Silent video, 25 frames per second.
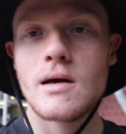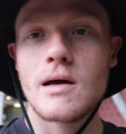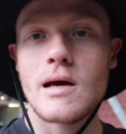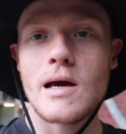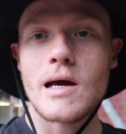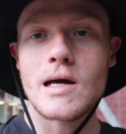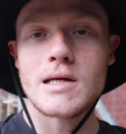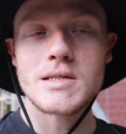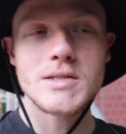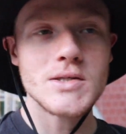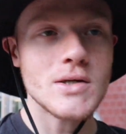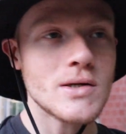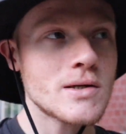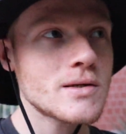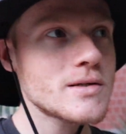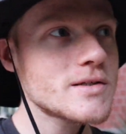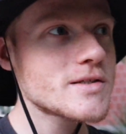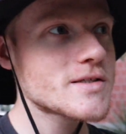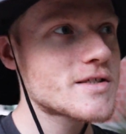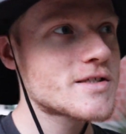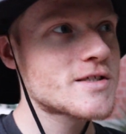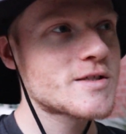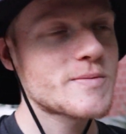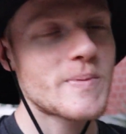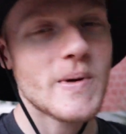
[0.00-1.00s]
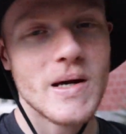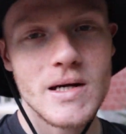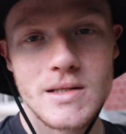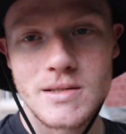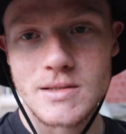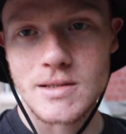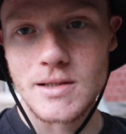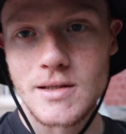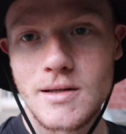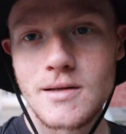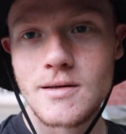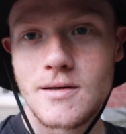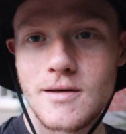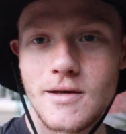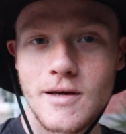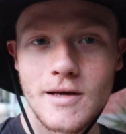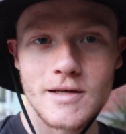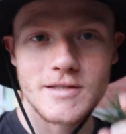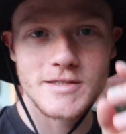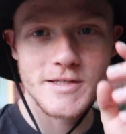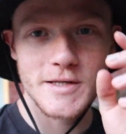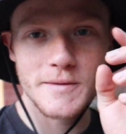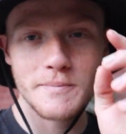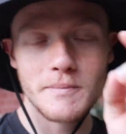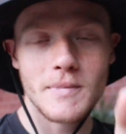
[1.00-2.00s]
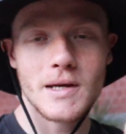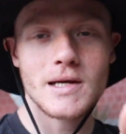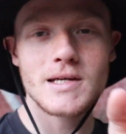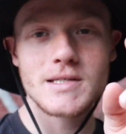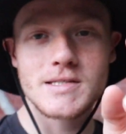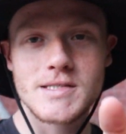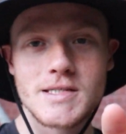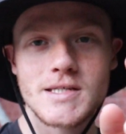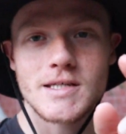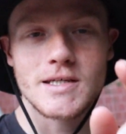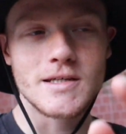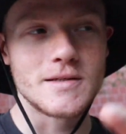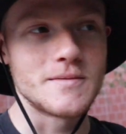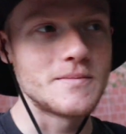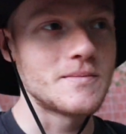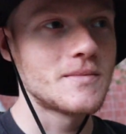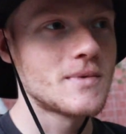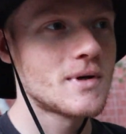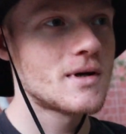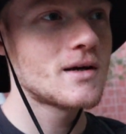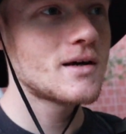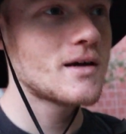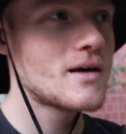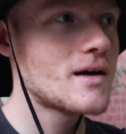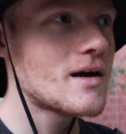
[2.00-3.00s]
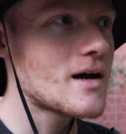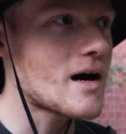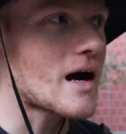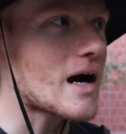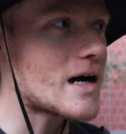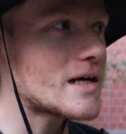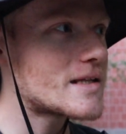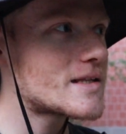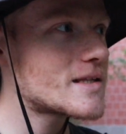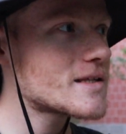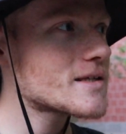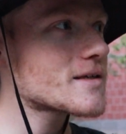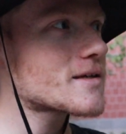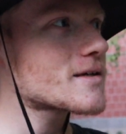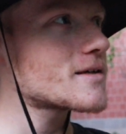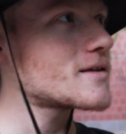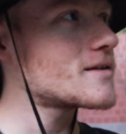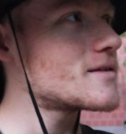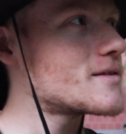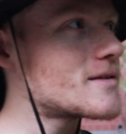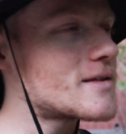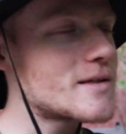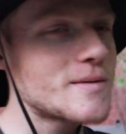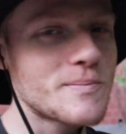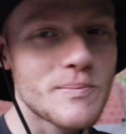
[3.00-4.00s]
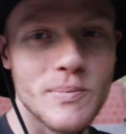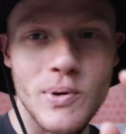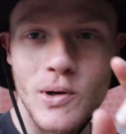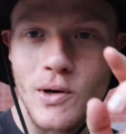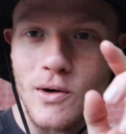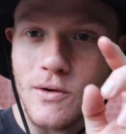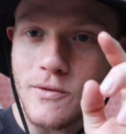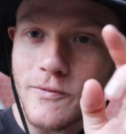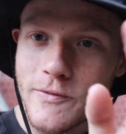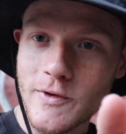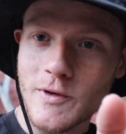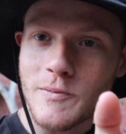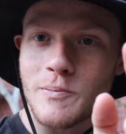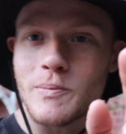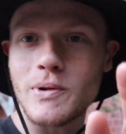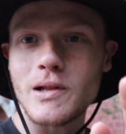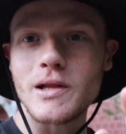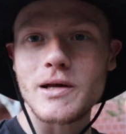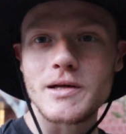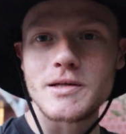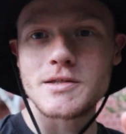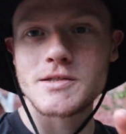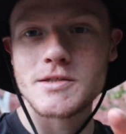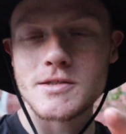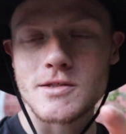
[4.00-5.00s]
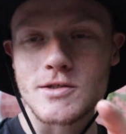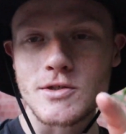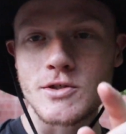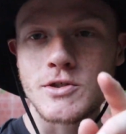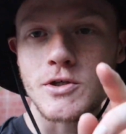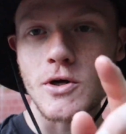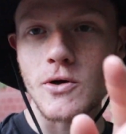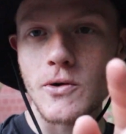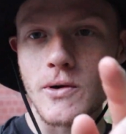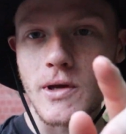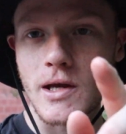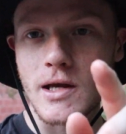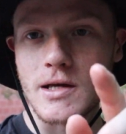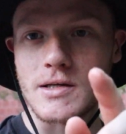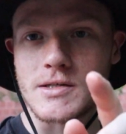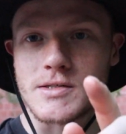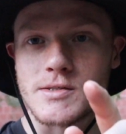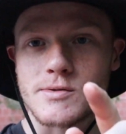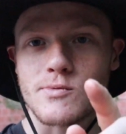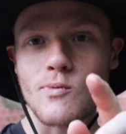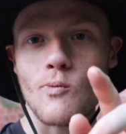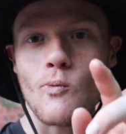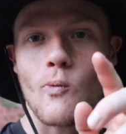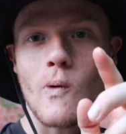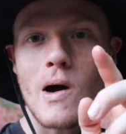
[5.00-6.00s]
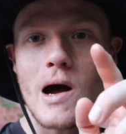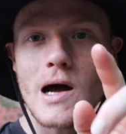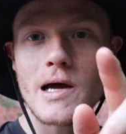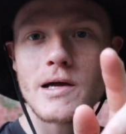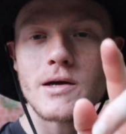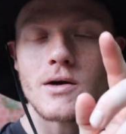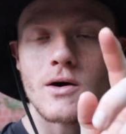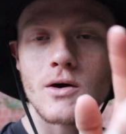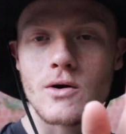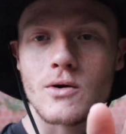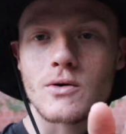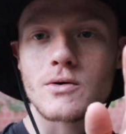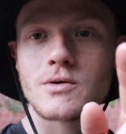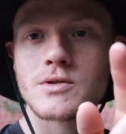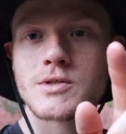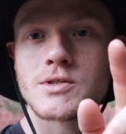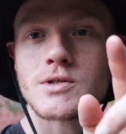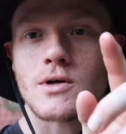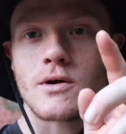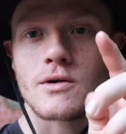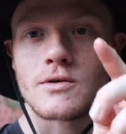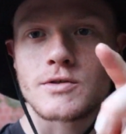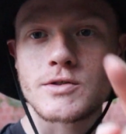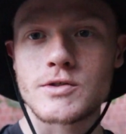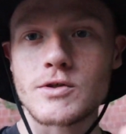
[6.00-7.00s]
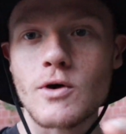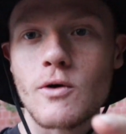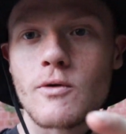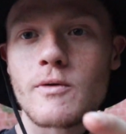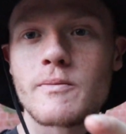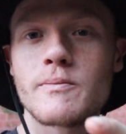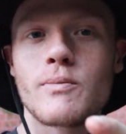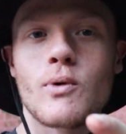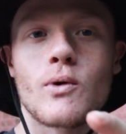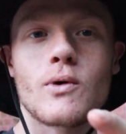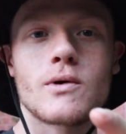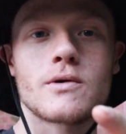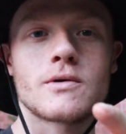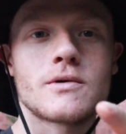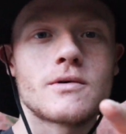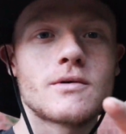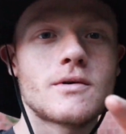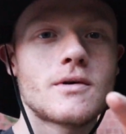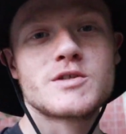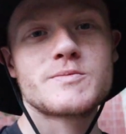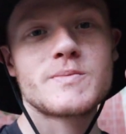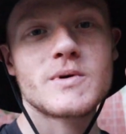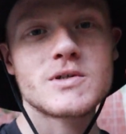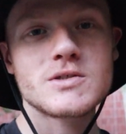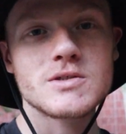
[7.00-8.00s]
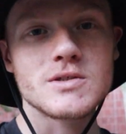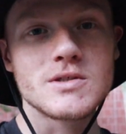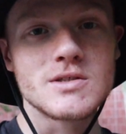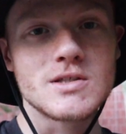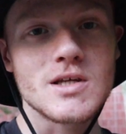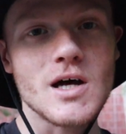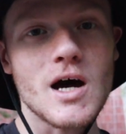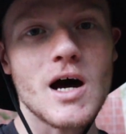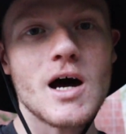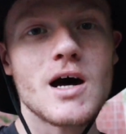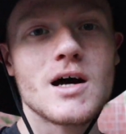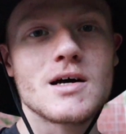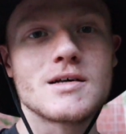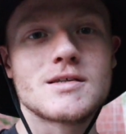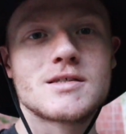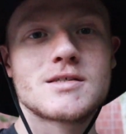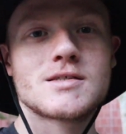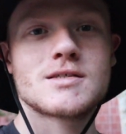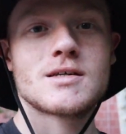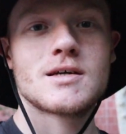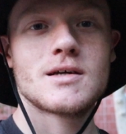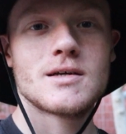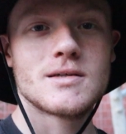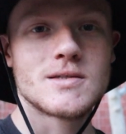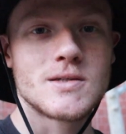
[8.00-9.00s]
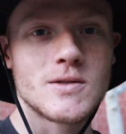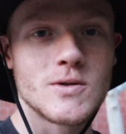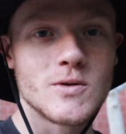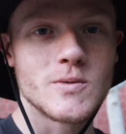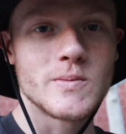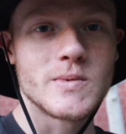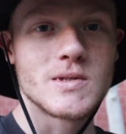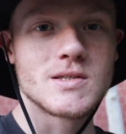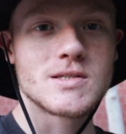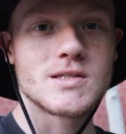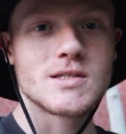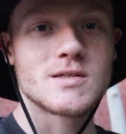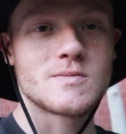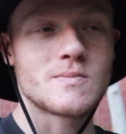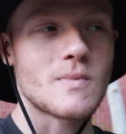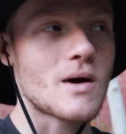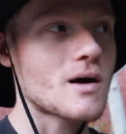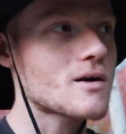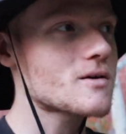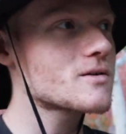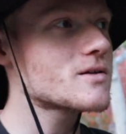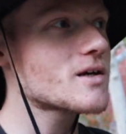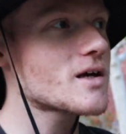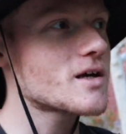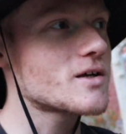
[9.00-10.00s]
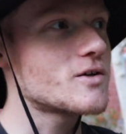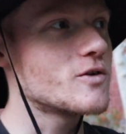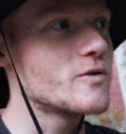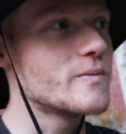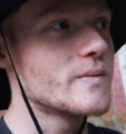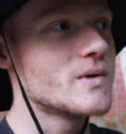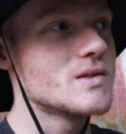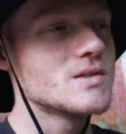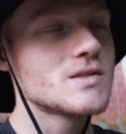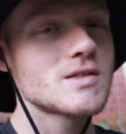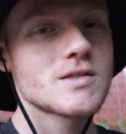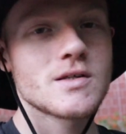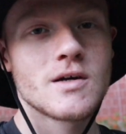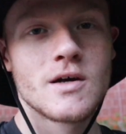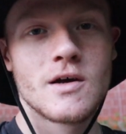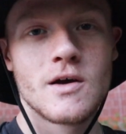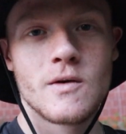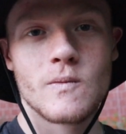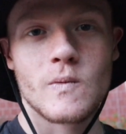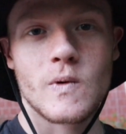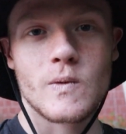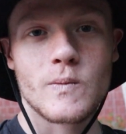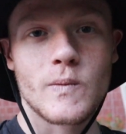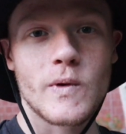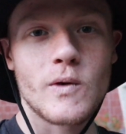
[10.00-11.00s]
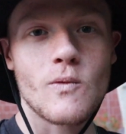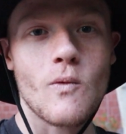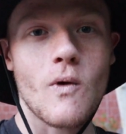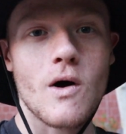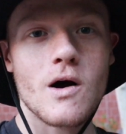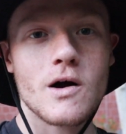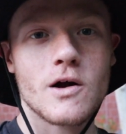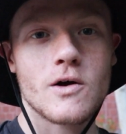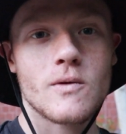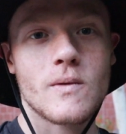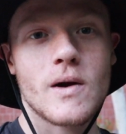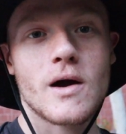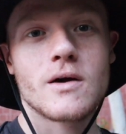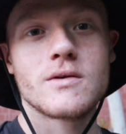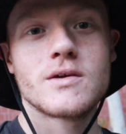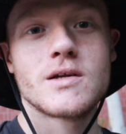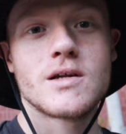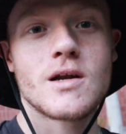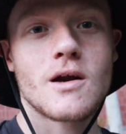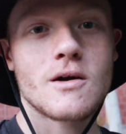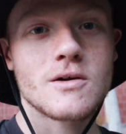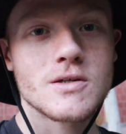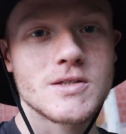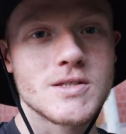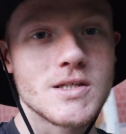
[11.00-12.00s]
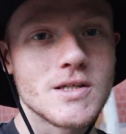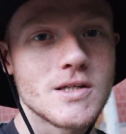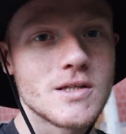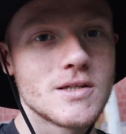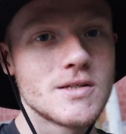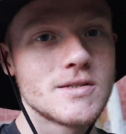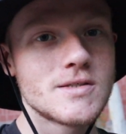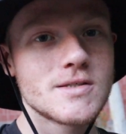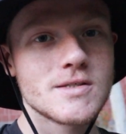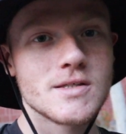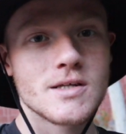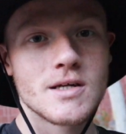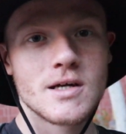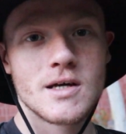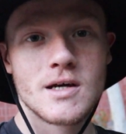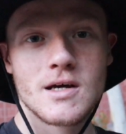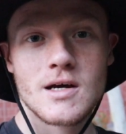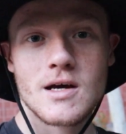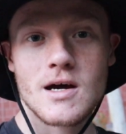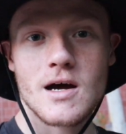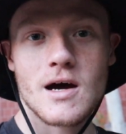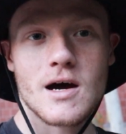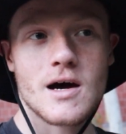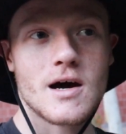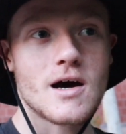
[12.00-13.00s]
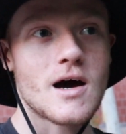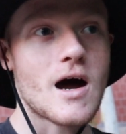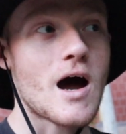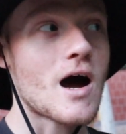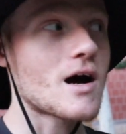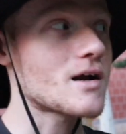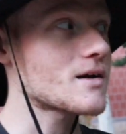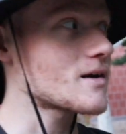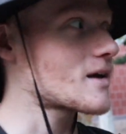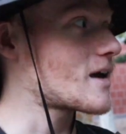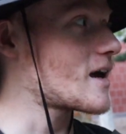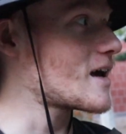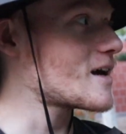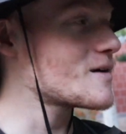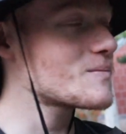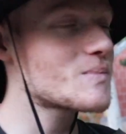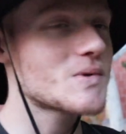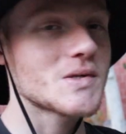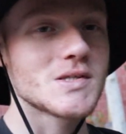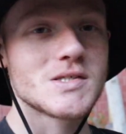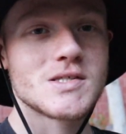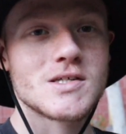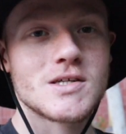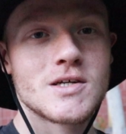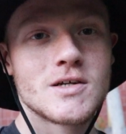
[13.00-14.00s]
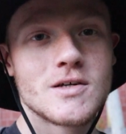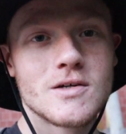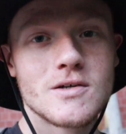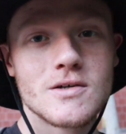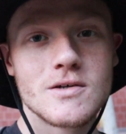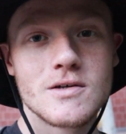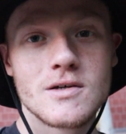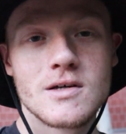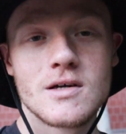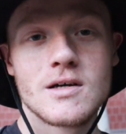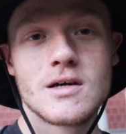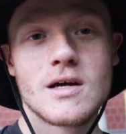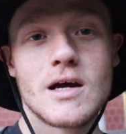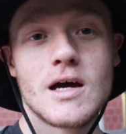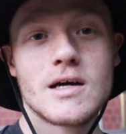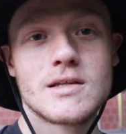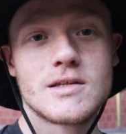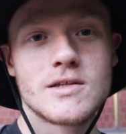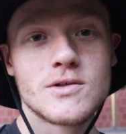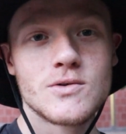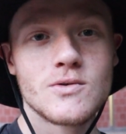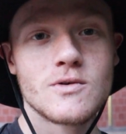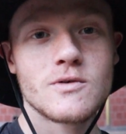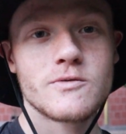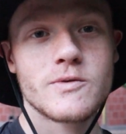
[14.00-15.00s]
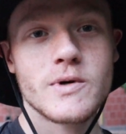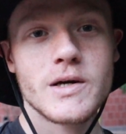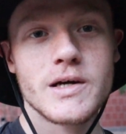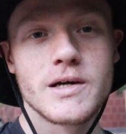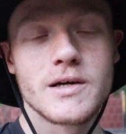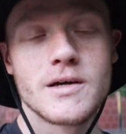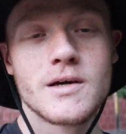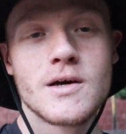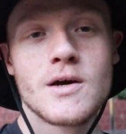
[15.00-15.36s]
As unexpected as it may seem, I think the perfect place to showcase why oaks are so important, especially to us as humans, as modern day humans, when we walk around in our cities, on campus here at the U of A.